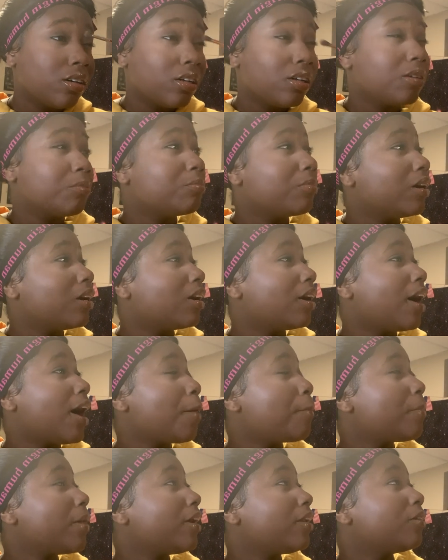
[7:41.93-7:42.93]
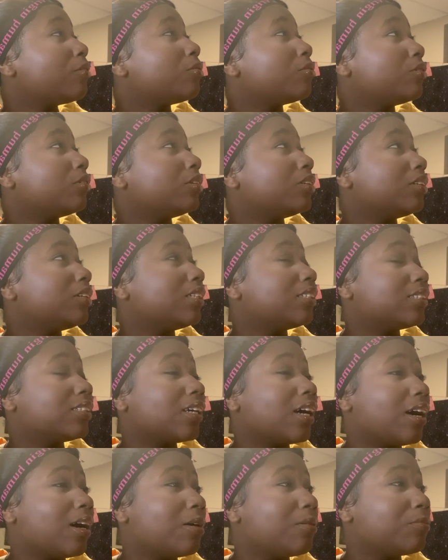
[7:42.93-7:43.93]
But I made it on in
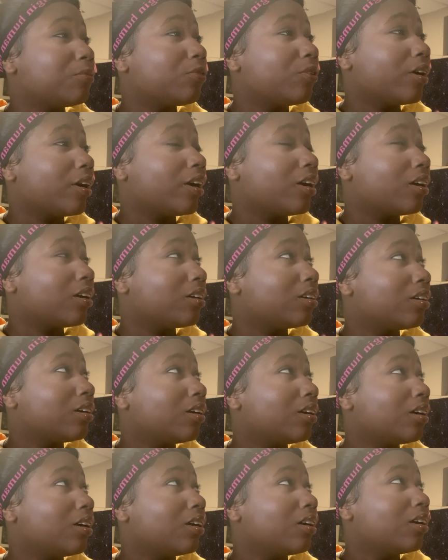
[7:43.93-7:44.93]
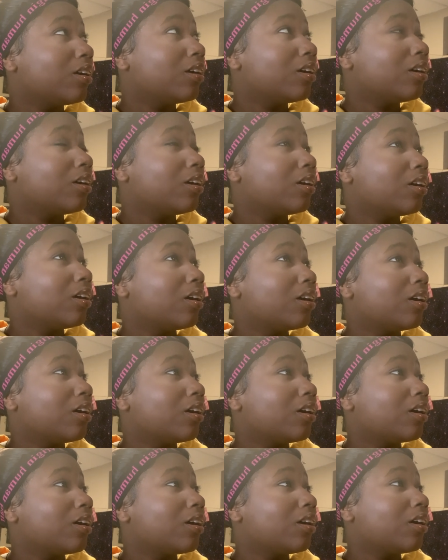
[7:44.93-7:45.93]
time where...
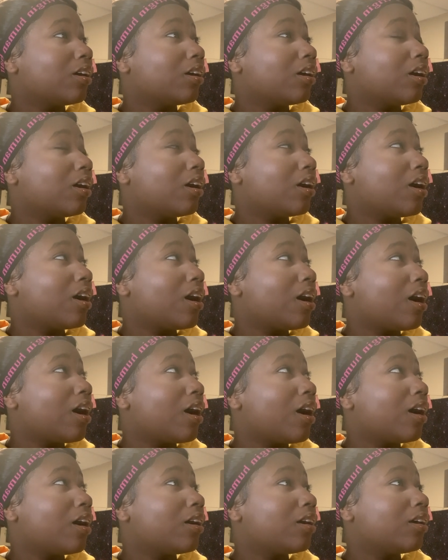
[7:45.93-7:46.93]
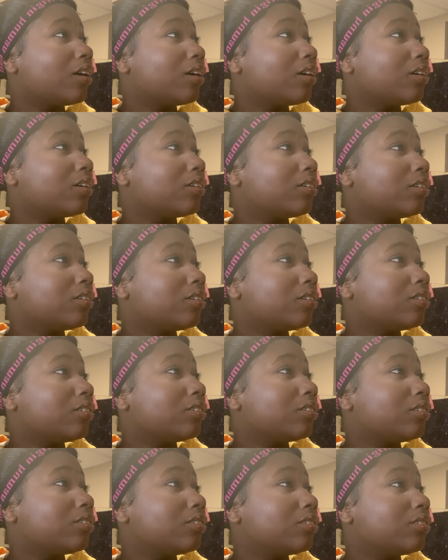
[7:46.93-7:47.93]
It wasn't stressful, but it
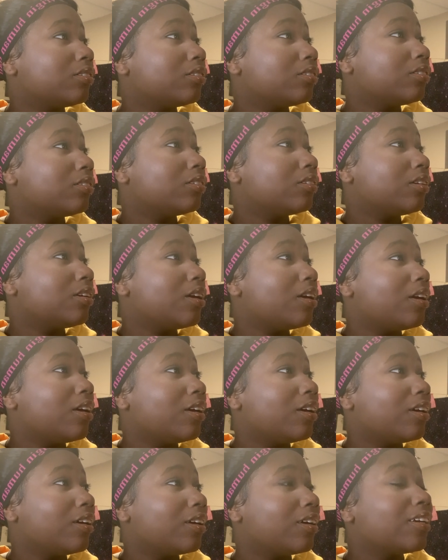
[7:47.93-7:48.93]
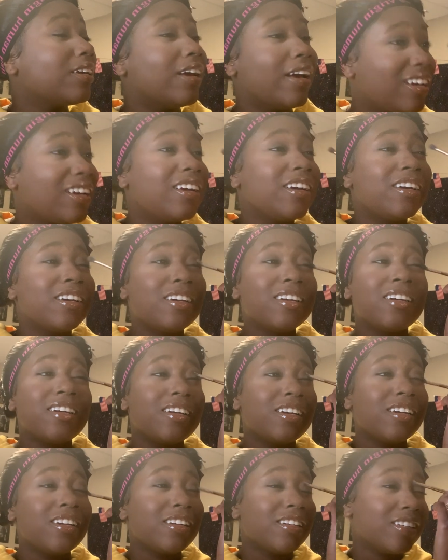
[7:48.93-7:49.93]
was kind of really close. Yeah.
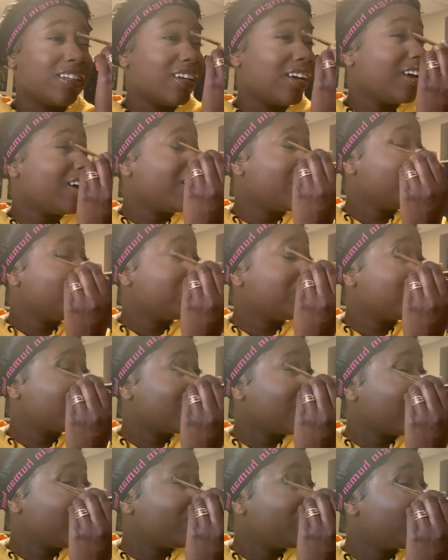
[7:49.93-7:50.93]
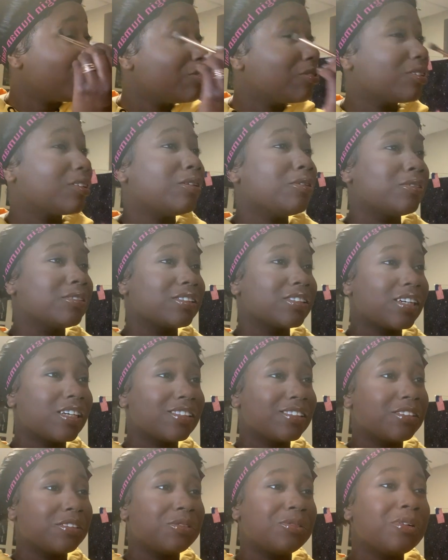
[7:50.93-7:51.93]
Yeah, it was kind of real close because
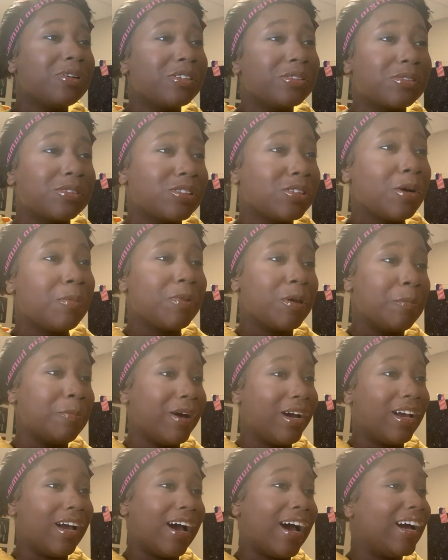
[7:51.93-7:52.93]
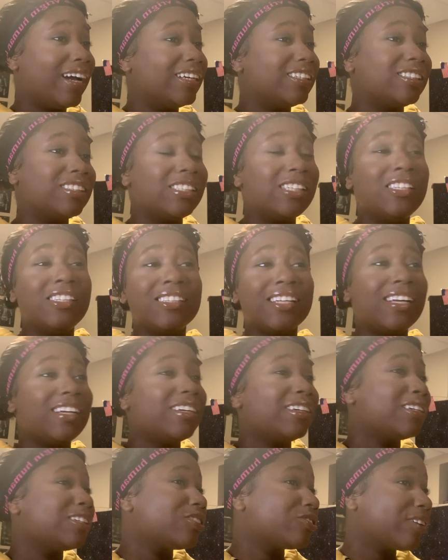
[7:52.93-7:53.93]
the doors was open, but I ain't see none of
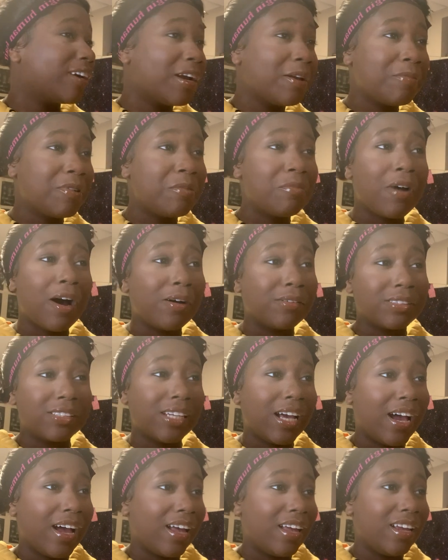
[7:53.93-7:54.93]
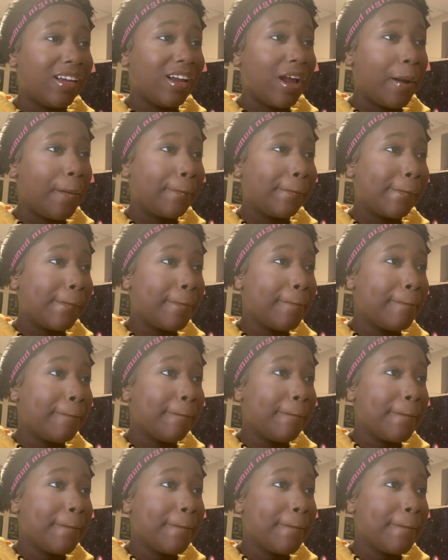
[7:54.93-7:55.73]
the train people outside. Mm.